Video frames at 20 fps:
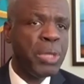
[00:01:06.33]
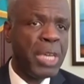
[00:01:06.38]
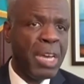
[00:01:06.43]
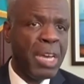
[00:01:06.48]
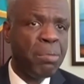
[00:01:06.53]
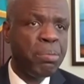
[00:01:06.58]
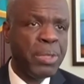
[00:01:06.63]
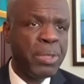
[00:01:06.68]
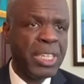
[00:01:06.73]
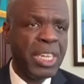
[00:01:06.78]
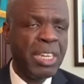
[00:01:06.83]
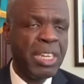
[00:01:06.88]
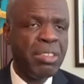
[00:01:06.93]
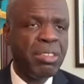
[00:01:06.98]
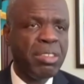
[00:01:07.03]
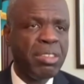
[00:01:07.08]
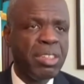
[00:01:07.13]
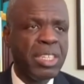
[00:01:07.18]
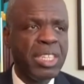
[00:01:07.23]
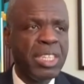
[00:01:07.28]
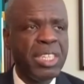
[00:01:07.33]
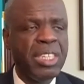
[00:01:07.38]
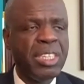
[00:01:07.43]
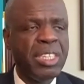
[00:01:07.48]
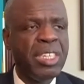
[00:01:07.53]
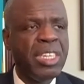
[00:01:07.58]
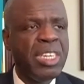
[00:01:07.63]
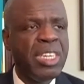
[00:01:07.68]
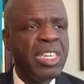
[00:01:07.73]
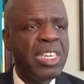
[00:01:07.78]
have potentially,
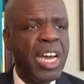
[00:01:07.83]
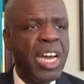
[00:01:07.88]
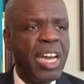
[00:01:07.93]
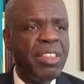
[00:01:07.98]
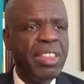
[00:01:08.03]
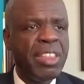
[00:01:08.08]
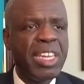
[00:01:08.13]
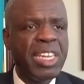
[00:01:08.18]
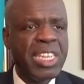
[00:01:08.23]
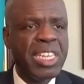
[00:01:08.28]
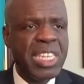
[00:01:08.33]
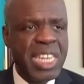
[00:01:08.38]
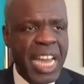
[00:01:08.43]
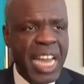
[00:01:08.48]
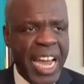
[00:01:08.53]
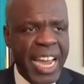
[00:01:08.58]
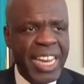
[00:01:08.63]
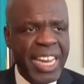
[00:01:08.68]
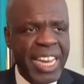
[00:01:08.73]
I think, nine